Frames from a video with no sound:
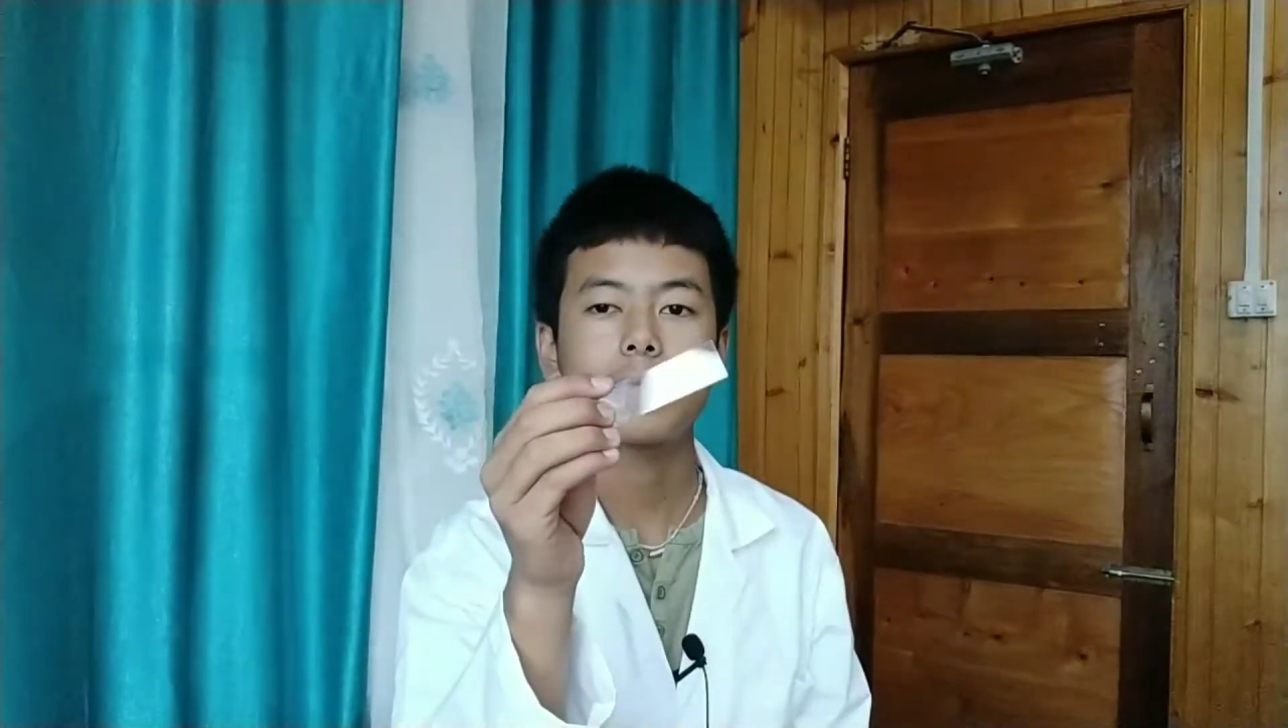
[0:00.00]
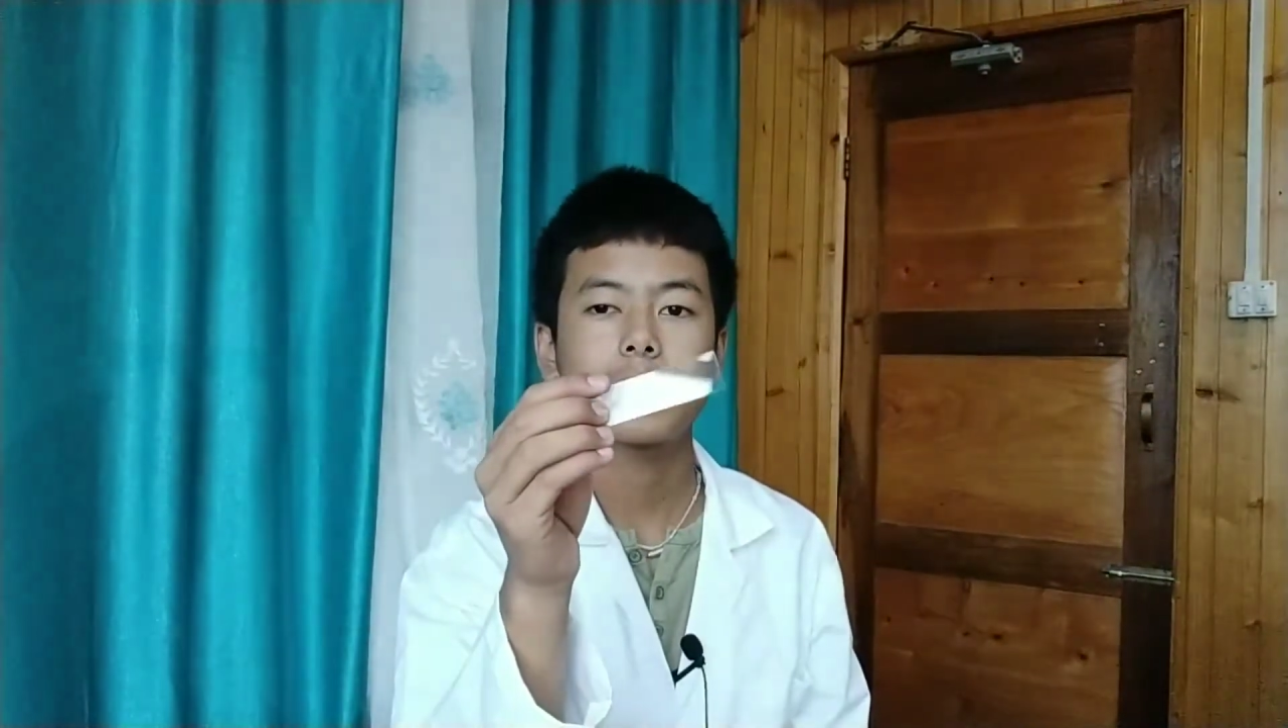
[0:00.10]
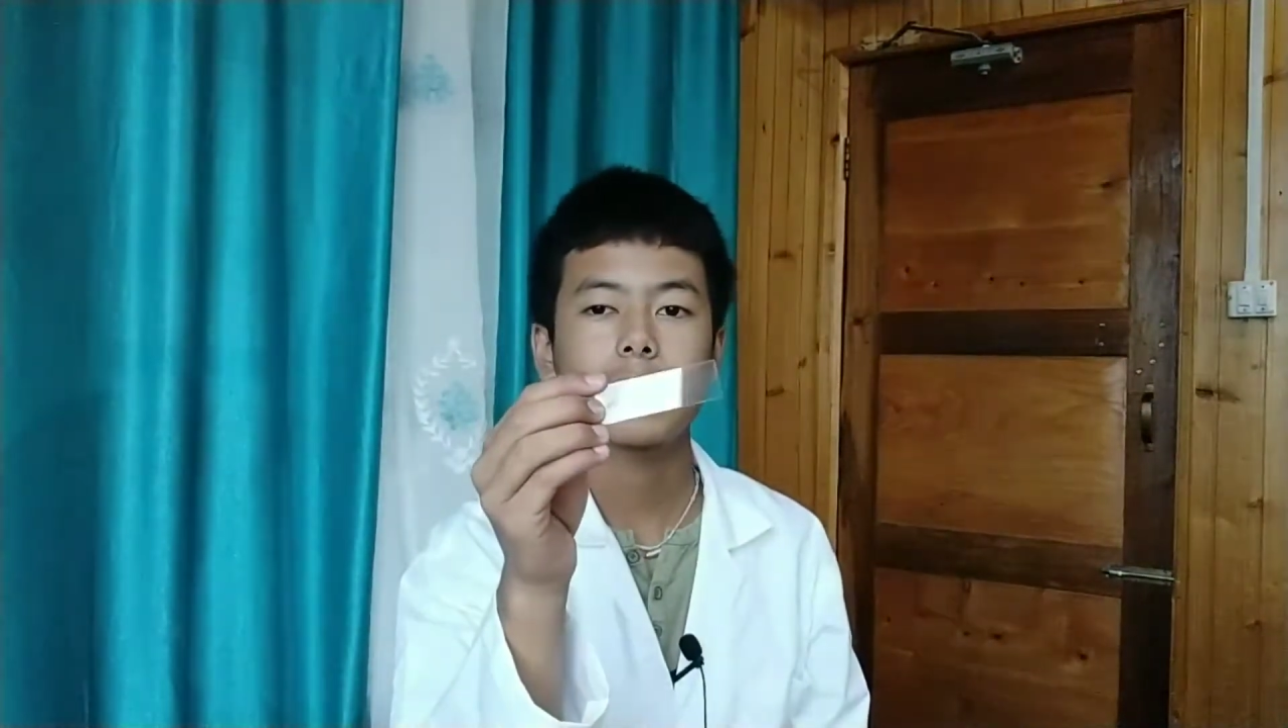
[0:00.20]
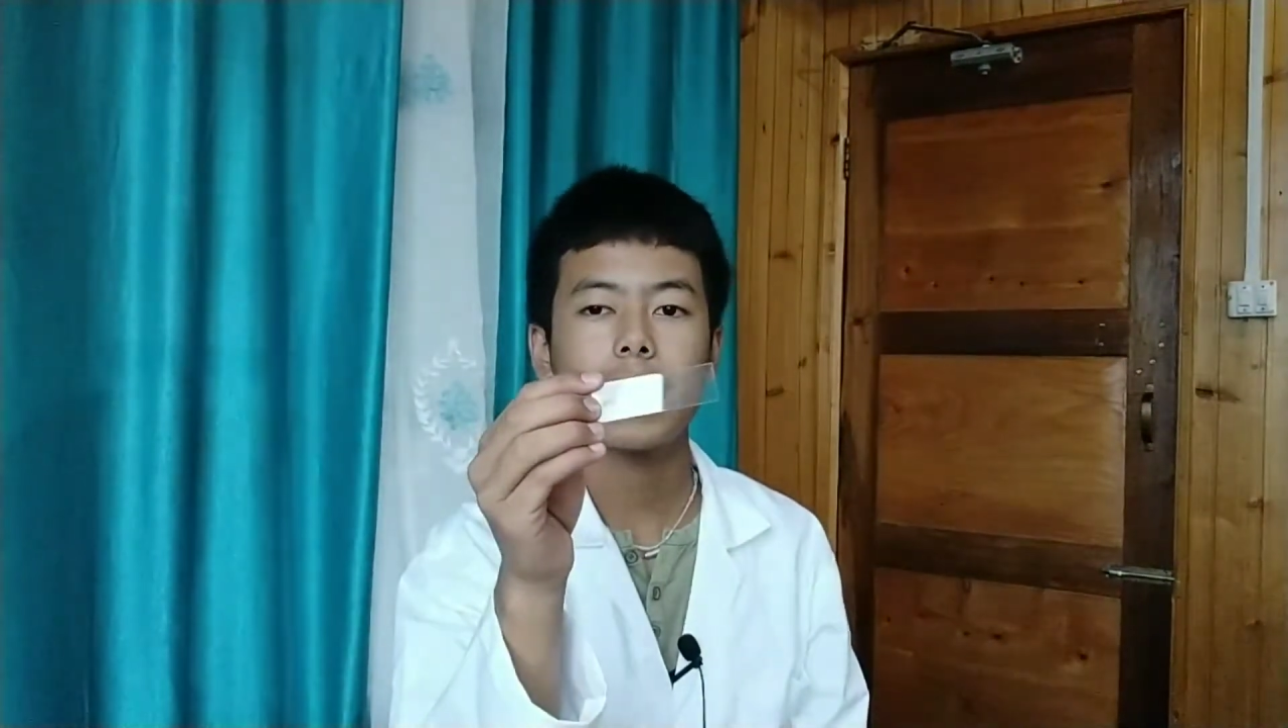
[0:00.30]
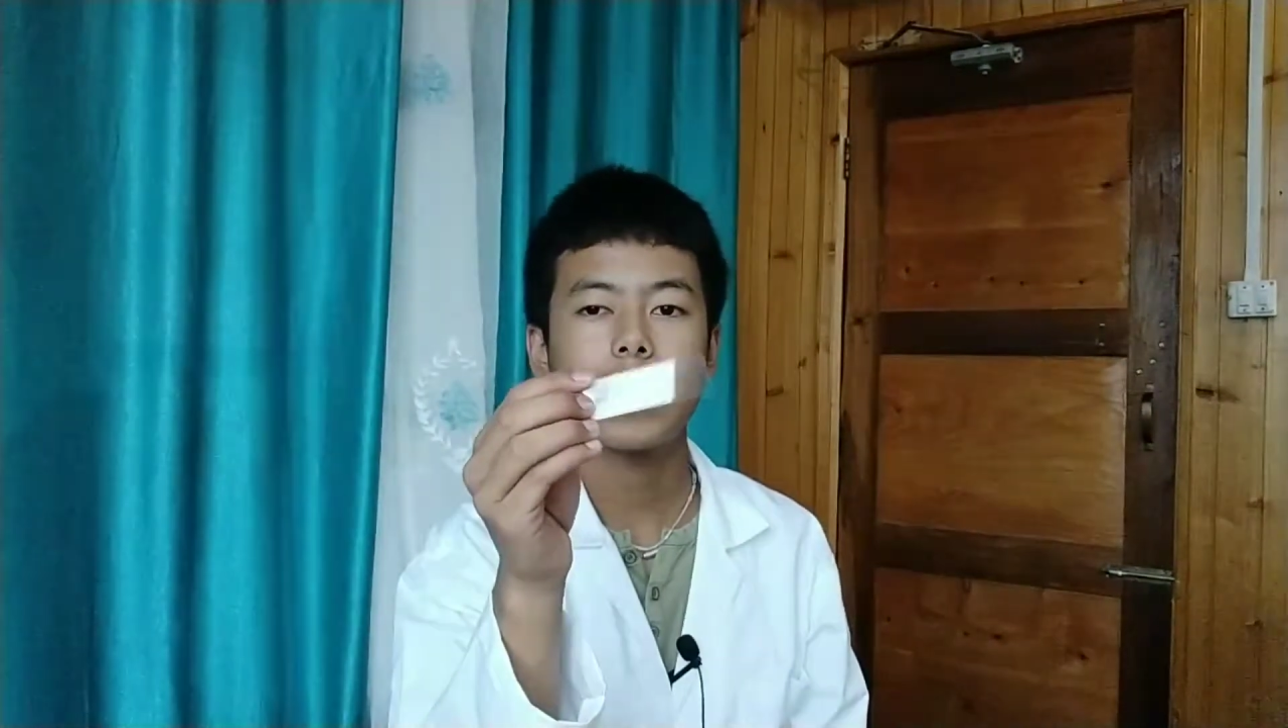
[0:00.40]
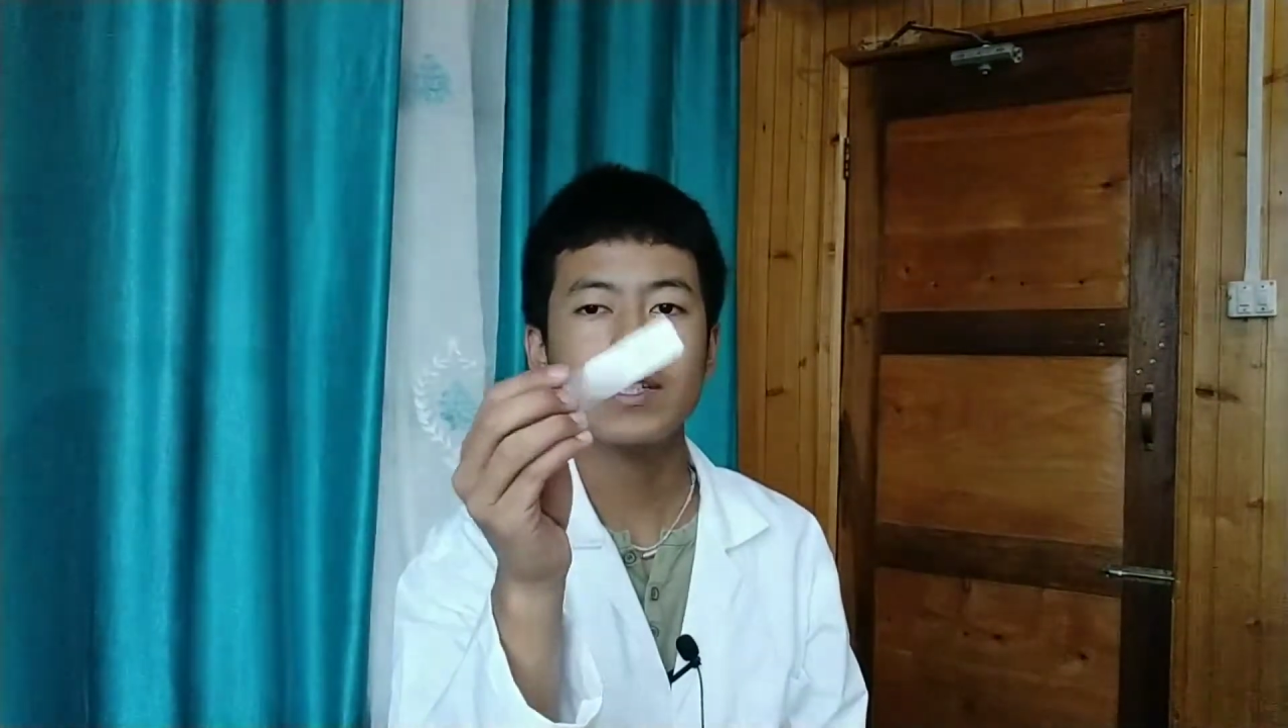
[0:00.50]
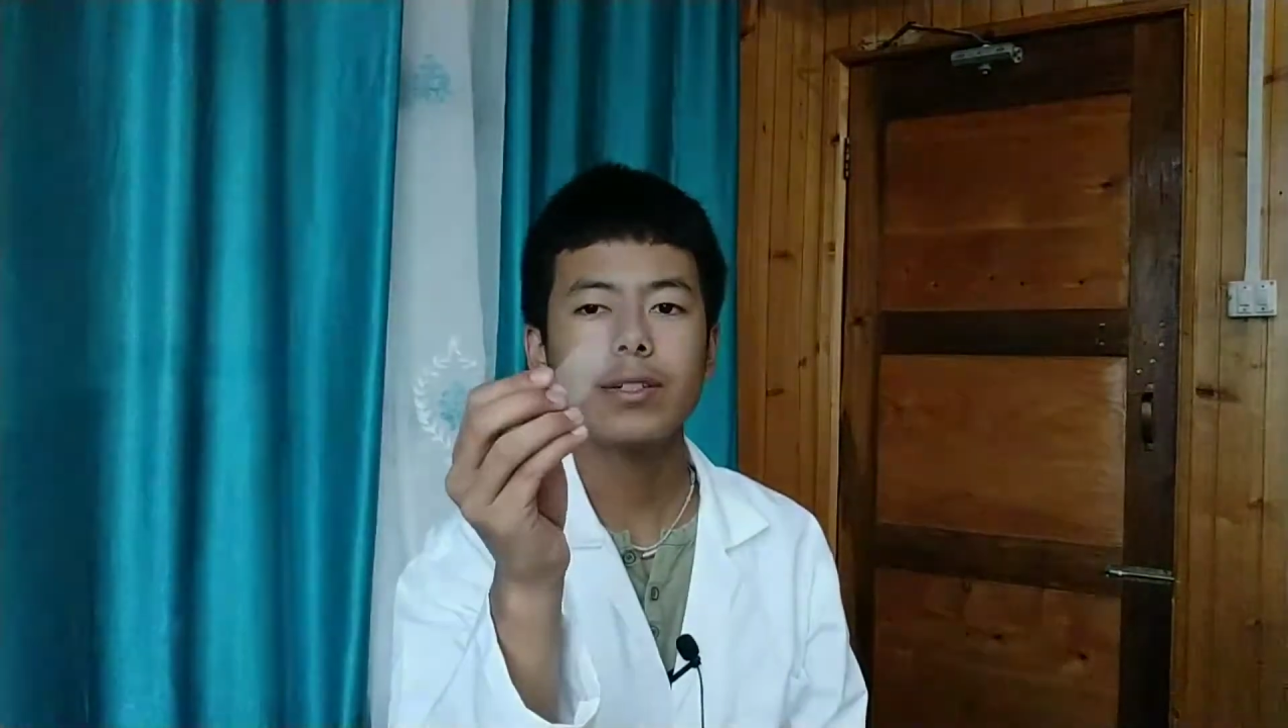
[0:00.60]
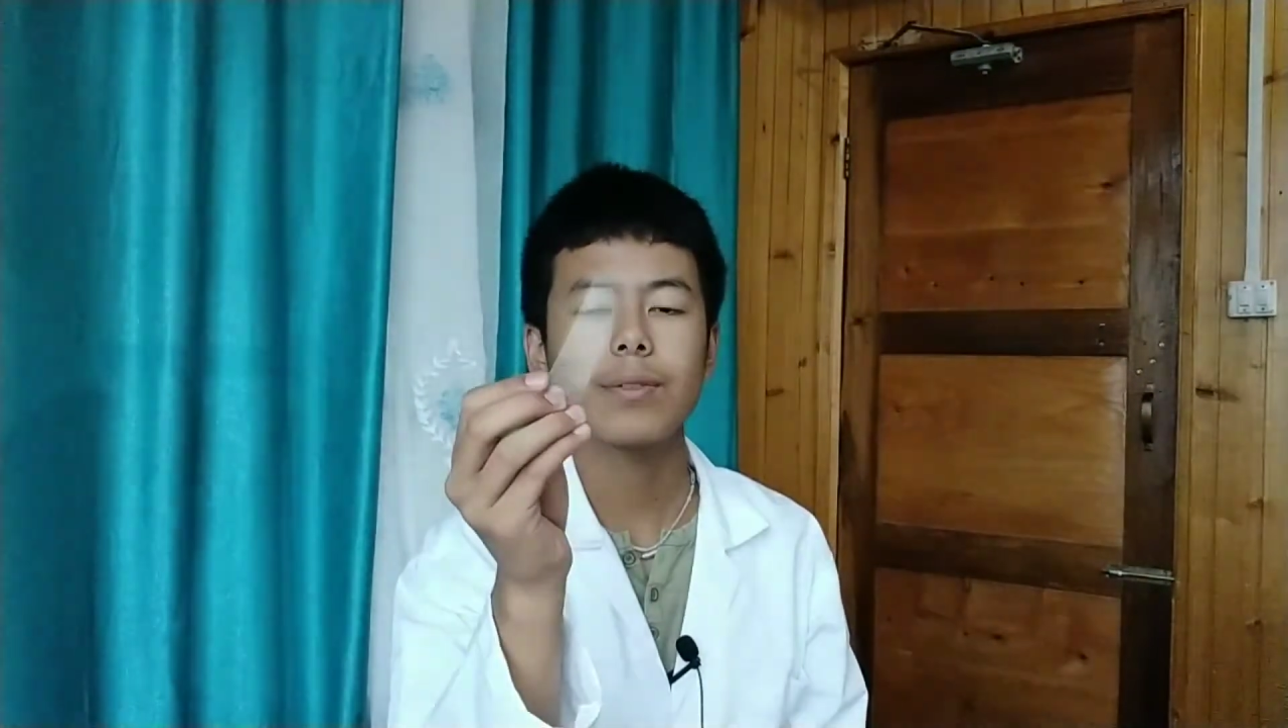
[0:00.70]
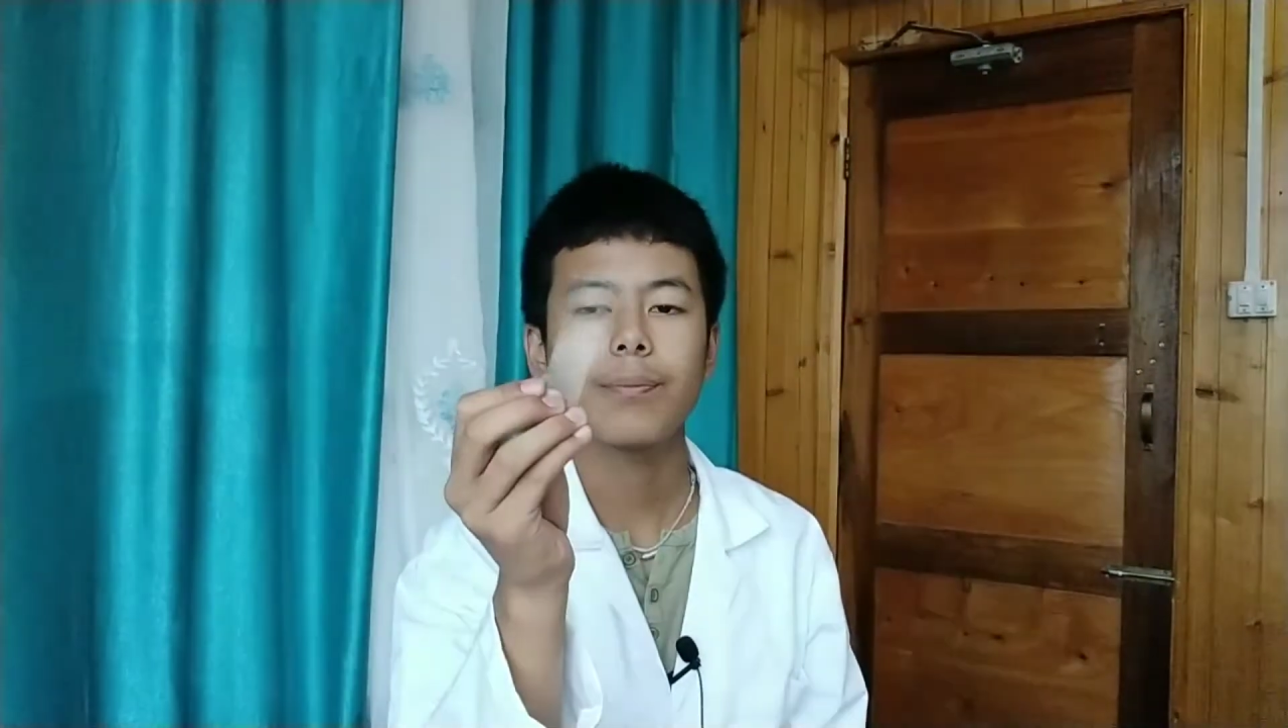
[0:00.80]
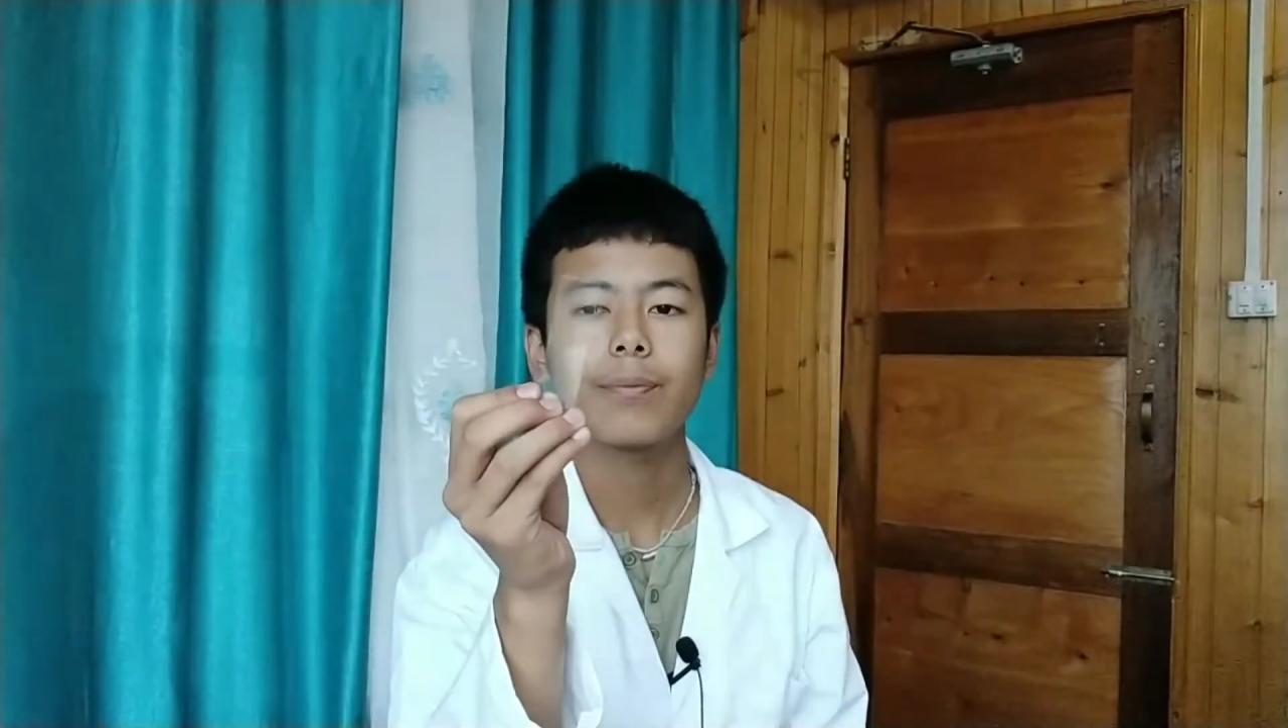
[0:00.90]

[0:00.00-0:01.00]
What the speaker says: slide.